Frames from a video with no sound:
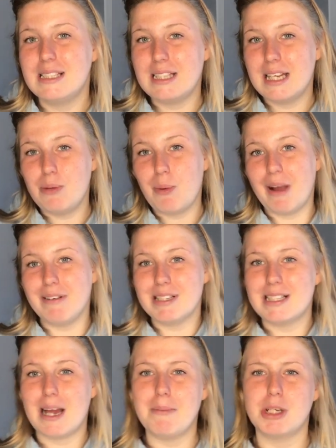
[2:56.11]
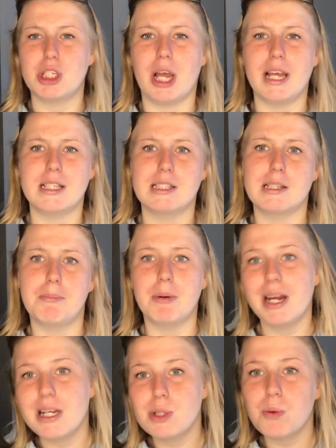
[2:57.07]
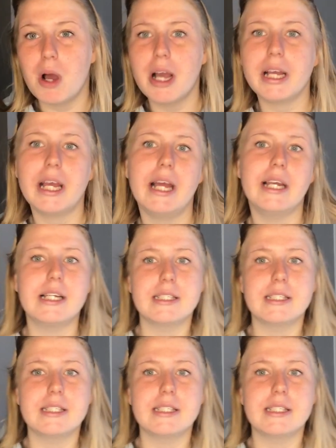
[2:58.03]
see where it's damaged, like is the brakes working,